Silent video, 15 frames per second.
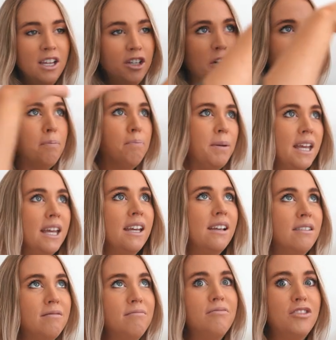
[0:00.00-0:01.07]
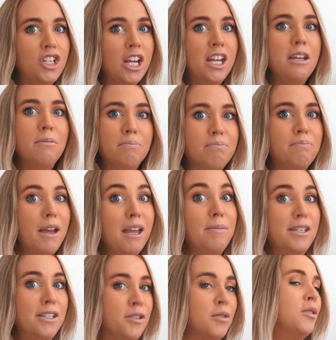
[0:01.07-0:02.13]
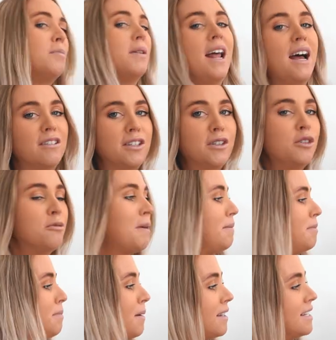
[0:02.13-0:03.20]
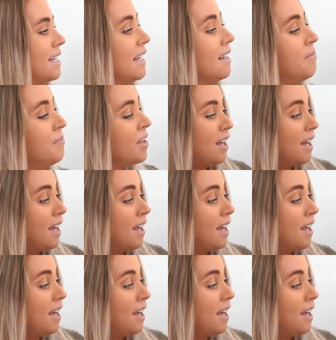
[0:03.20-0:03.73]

you know big cheap baby store, but ours is called Baby Bunting.